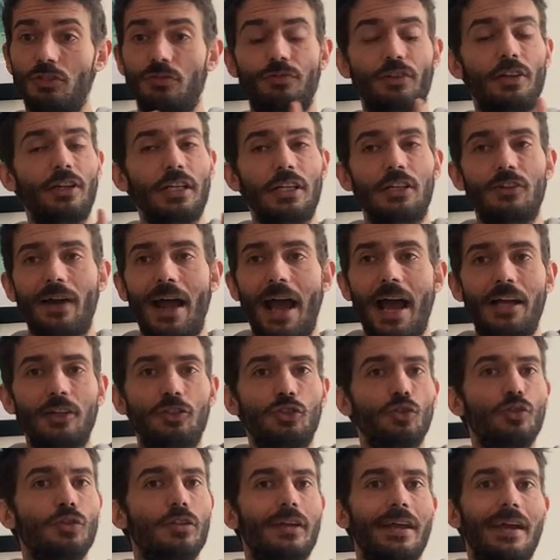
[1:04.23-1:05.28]
a very
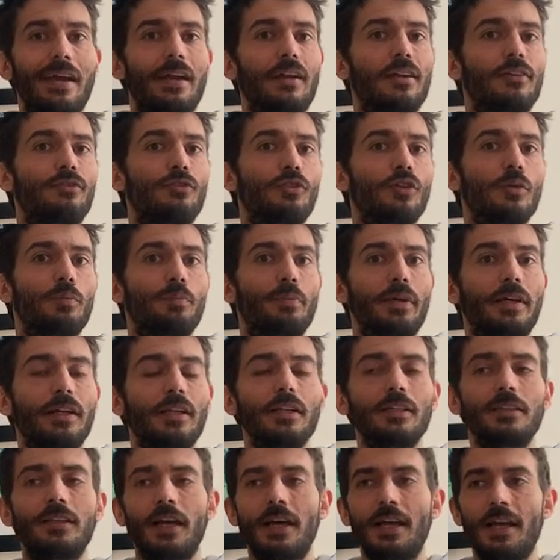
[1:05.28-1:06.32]
gradual, careful
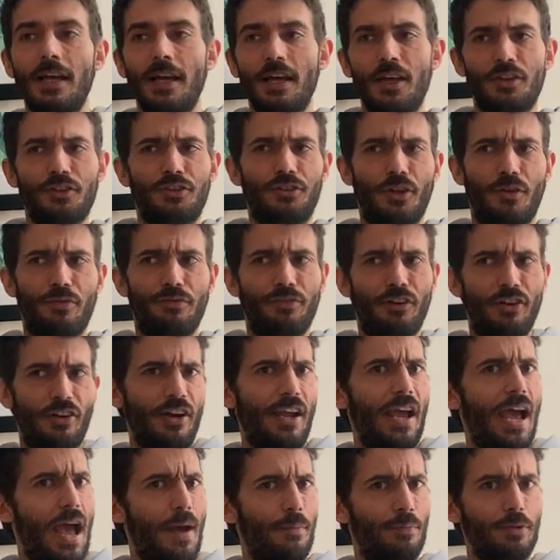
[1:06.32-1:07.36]
build. So I'm
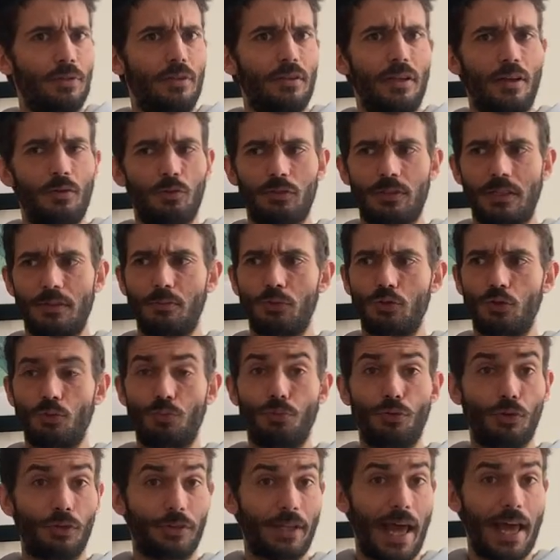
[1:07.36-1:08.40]
very happy that I was able to
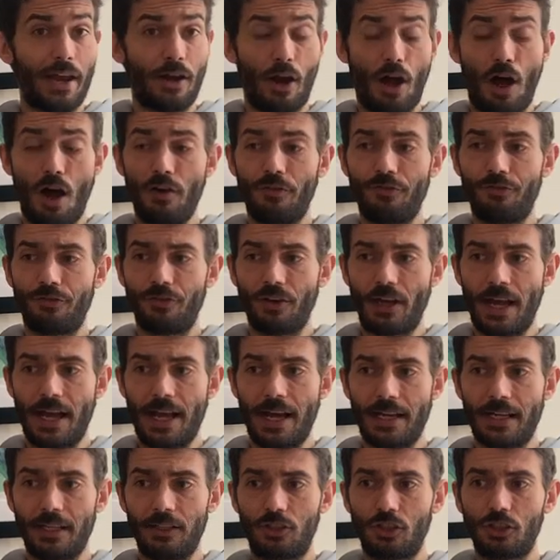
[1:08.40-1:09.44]
pull that off,
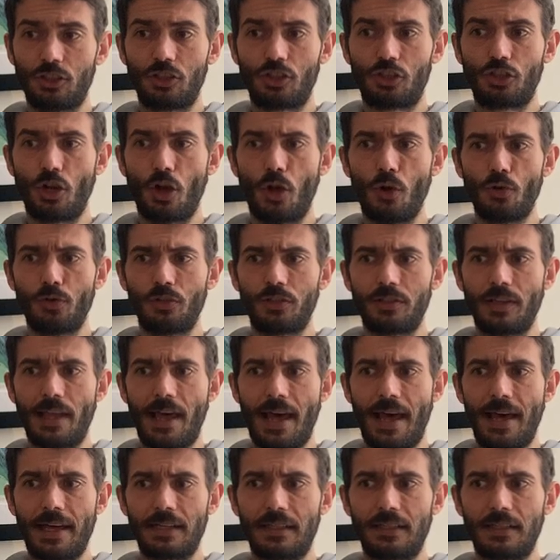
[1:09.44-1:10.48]
and it just shows
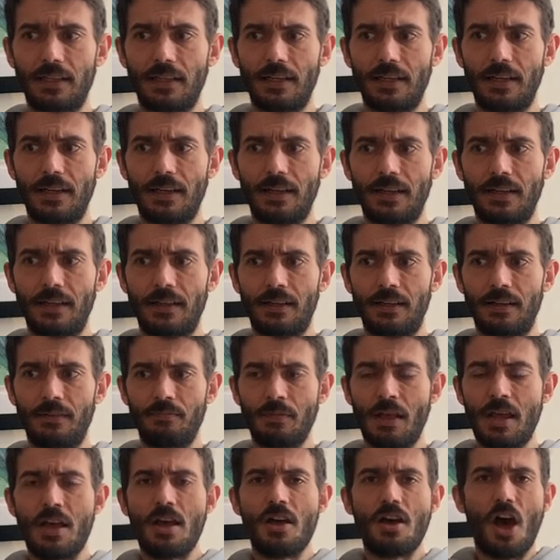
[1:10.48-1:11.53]
that uh,
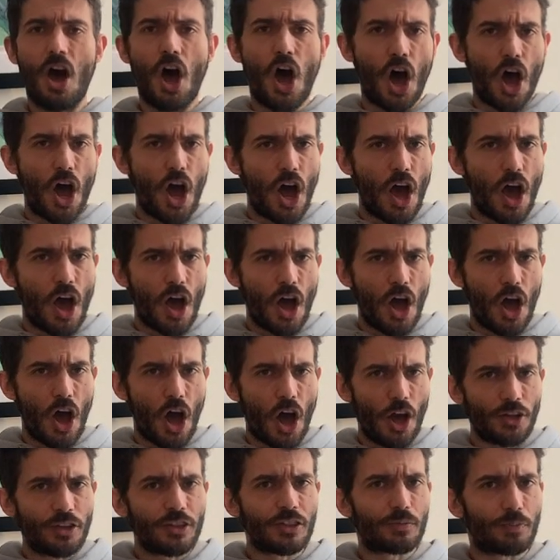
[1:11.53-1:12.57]

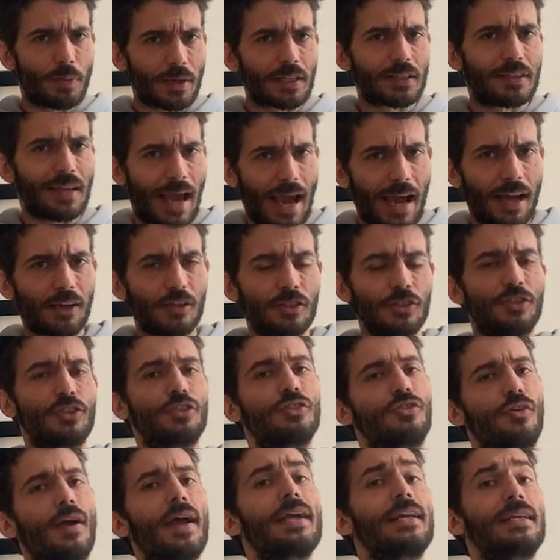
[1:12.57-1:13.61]

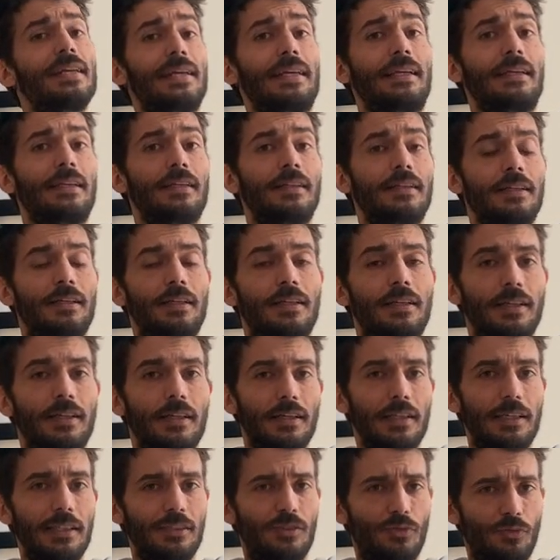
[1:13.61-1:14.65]
unspectacular training
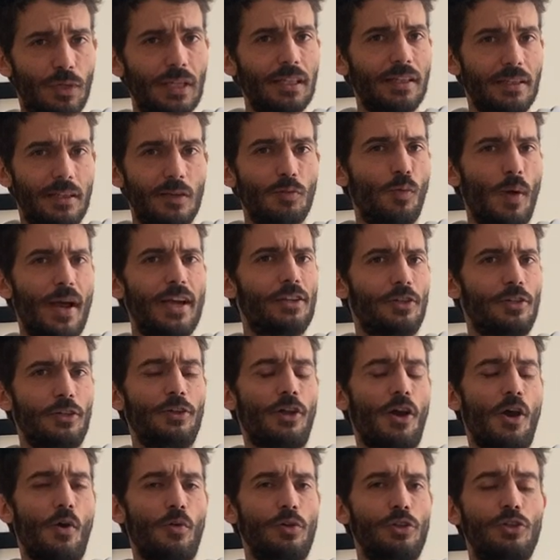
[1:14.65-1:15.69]
is really the way to
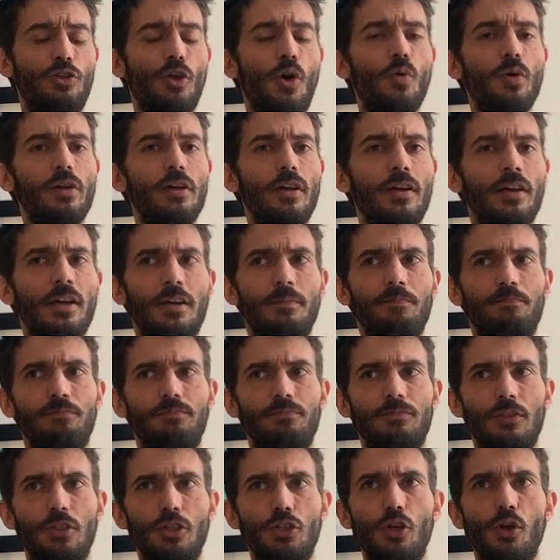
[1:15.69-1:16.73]
go. You don't want to
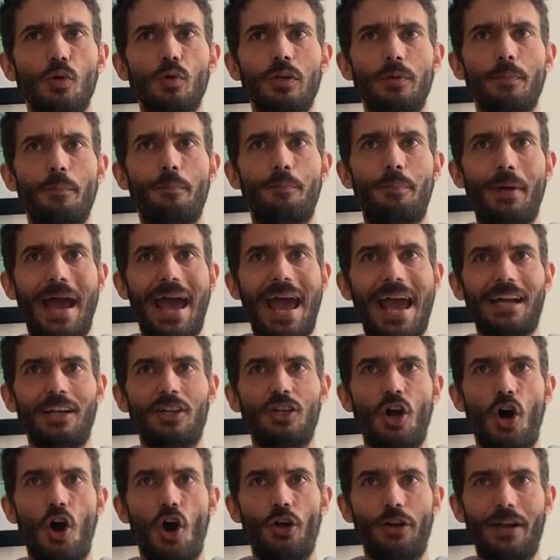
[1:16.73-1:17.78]
you don't want to
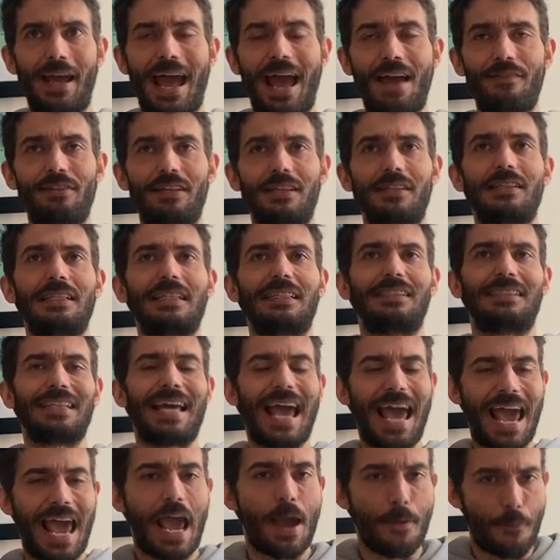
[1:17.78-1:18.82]
bank on having these
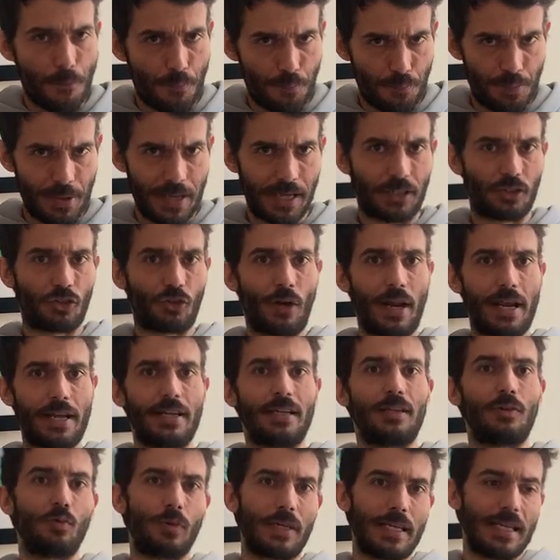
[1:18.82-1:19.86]
epic
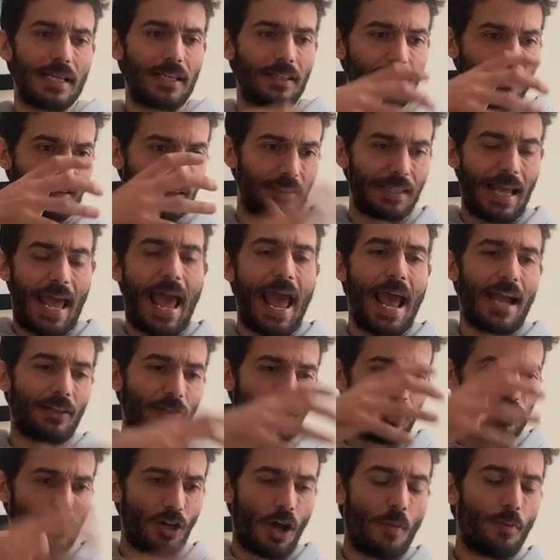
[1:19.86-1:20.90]
training weeks stacked
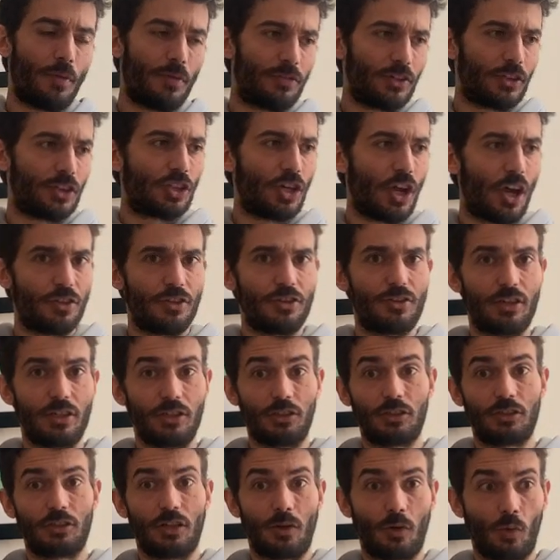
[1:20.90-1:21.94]
on top of each other and
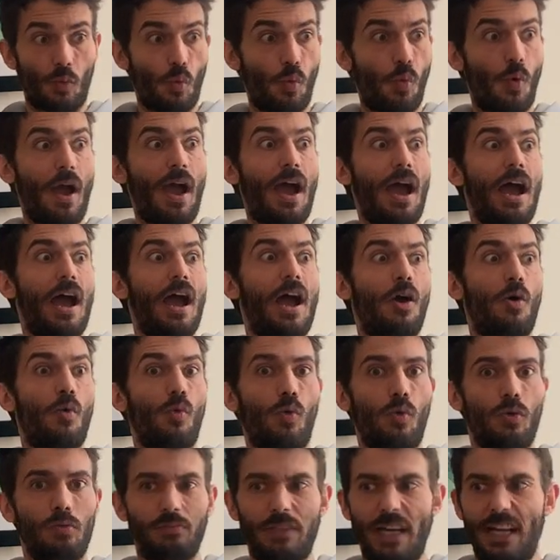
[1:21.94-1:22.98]
just like
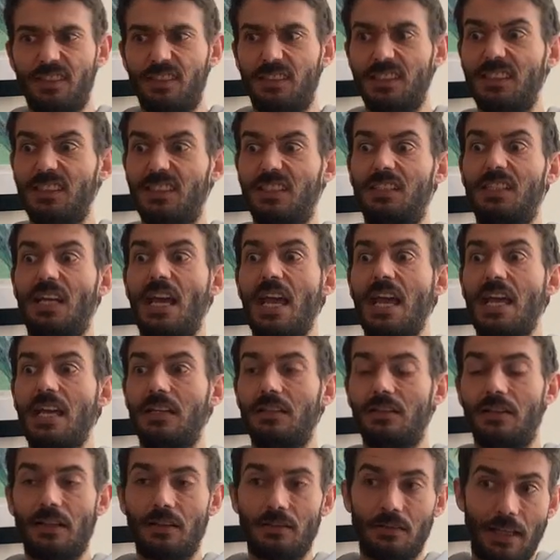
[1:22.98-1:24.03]
wow that's
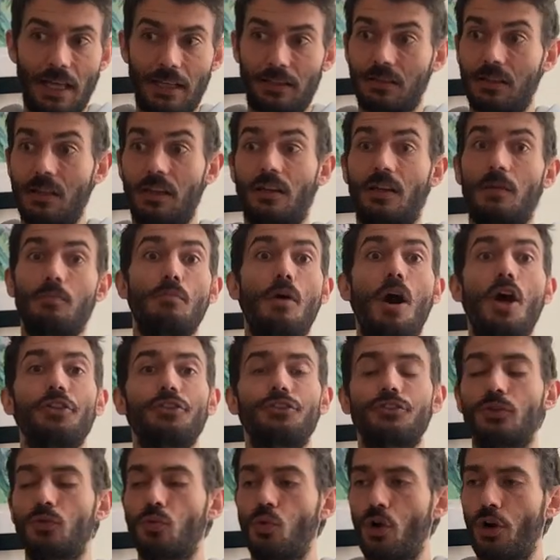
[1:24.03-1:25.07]
insane that's like a
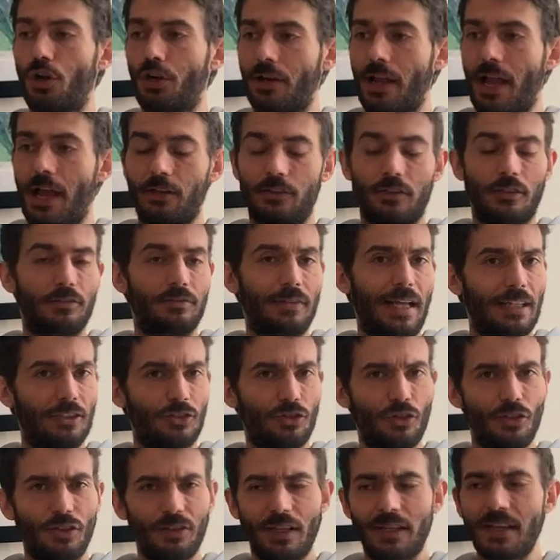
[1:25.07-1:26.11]
monster workout that
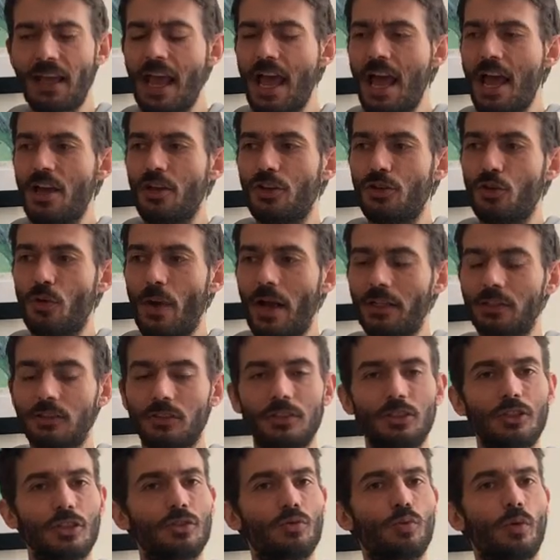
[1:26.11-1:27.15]
sort of thing you
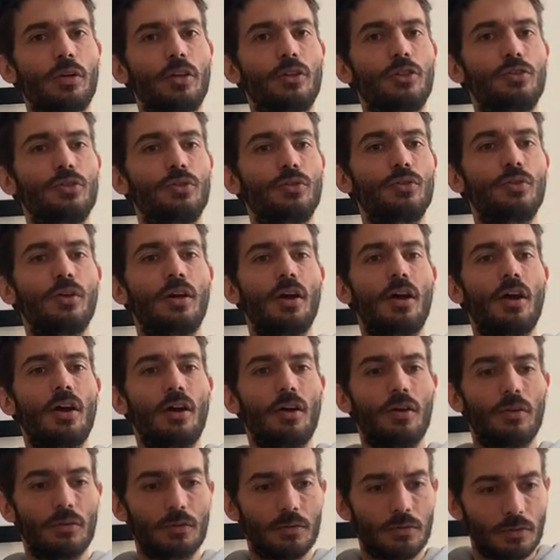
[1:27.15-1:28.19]
actually just want to do
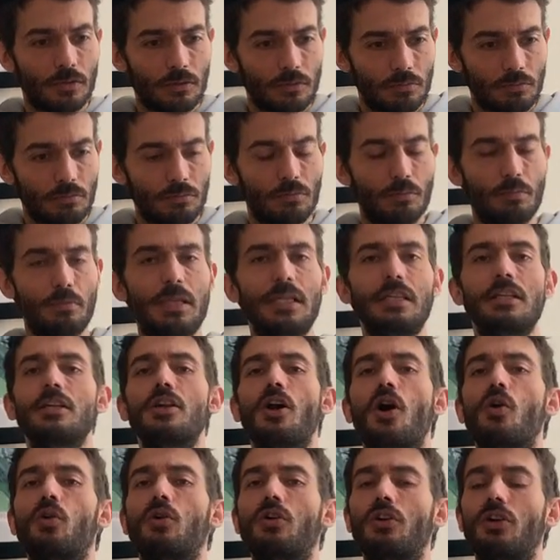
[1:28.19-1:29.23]

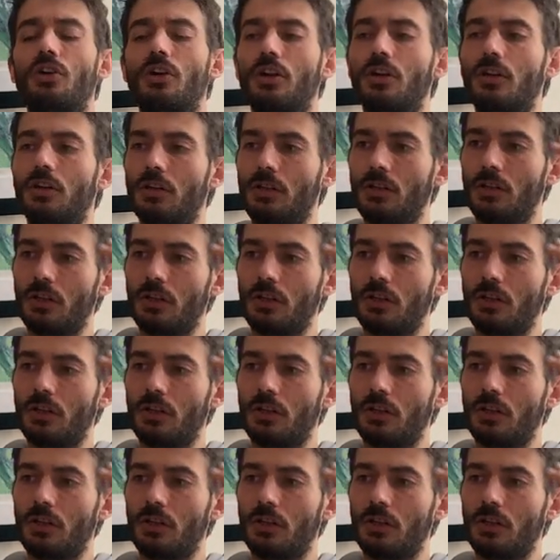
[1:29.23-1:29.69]
mediocre